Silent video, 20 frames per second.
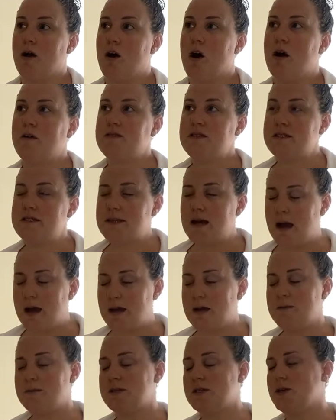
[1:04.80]

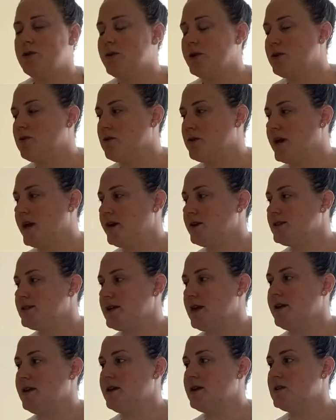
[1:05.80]
oftentimes in critical care
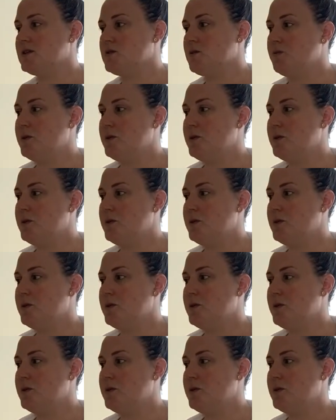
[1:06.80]
settings,